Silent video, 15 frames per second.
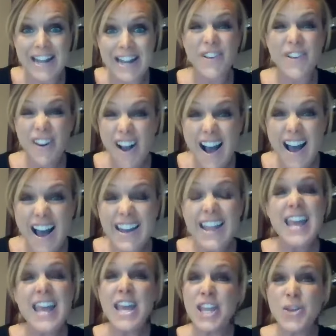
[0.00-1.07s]
And if you're on,
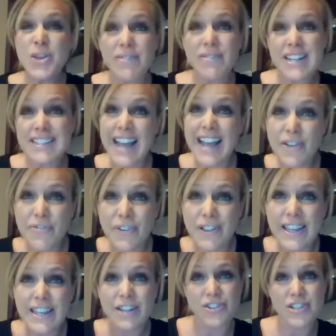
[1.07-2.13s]
you have a desire
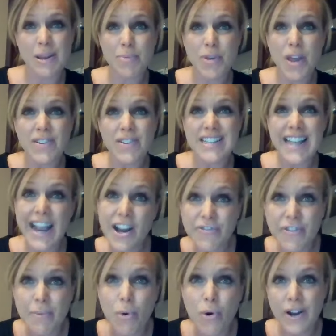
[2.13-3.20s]
for leadership. You have a
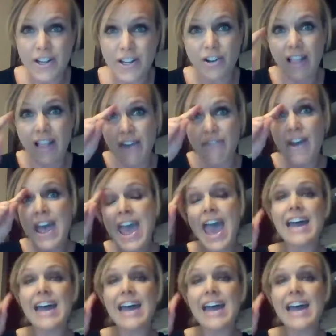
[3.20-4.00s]
desire for more in your life.